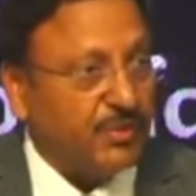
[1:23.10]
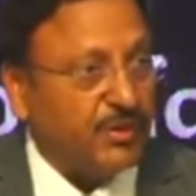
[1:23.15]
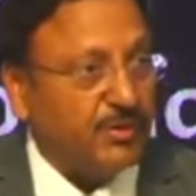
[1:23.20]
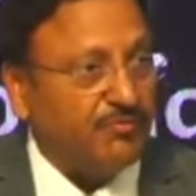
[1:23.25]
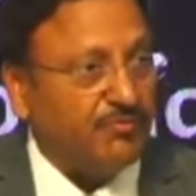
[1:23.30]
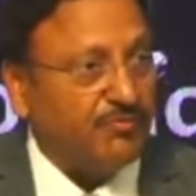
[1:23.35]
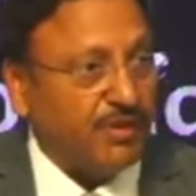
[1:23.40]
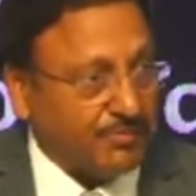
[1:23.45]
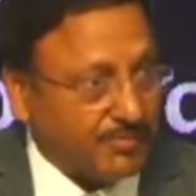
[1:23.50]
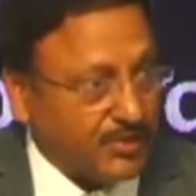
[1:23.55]

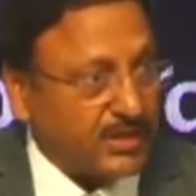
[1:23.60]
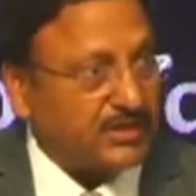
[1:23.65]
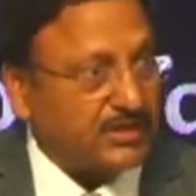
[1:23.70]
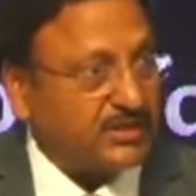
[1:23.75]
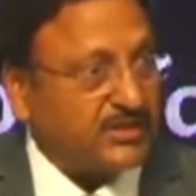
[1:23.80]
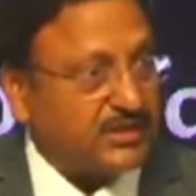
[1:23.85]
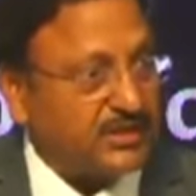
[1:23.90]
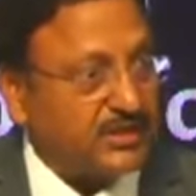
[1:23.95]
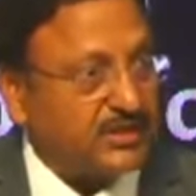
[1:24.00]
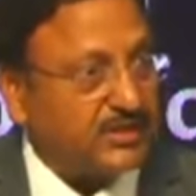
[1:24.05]

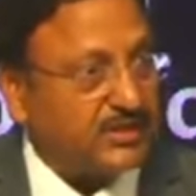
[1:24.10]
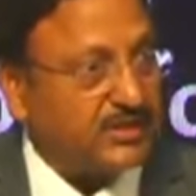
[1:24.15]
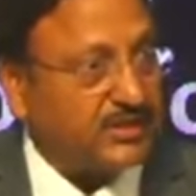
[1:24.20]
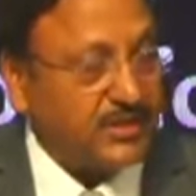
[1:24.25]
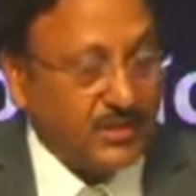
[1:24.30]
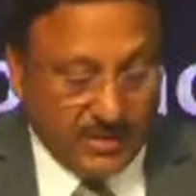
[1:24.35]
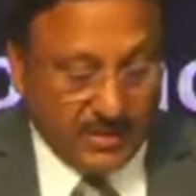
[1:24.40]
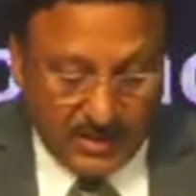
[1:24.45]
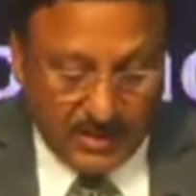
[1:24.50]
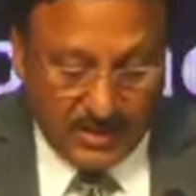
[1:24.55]
webcasted.
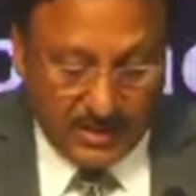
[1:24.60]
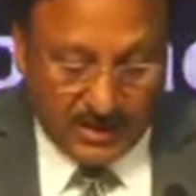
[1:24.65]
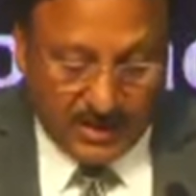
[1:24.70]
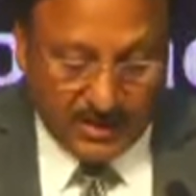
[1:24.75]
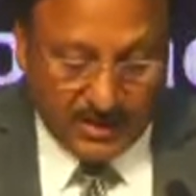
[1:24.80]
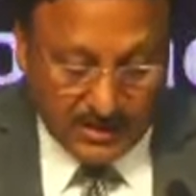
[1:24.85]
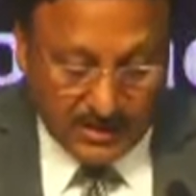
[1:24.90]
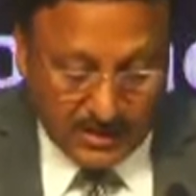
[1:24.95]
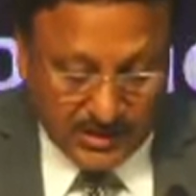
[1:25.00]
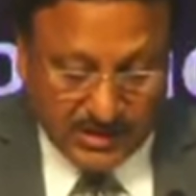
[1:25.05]

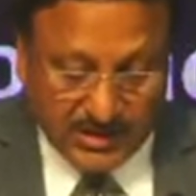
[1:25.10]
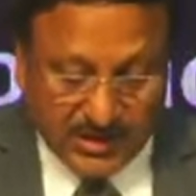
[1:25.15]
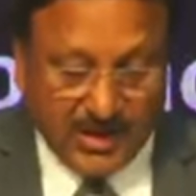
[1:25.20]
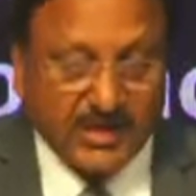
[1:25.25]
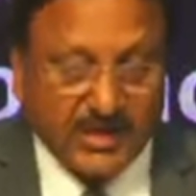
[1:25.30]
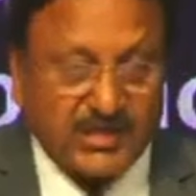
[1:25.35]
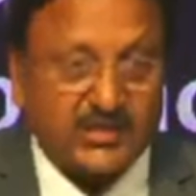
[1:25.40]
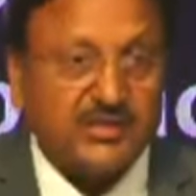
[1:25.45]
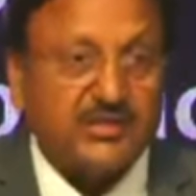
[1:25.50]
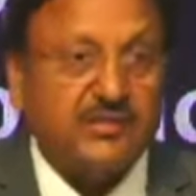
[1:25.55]
In this
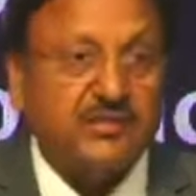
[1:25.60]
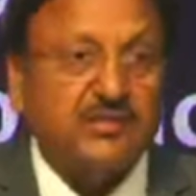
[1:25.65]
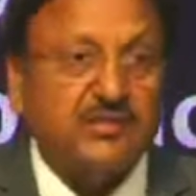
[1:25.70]
case,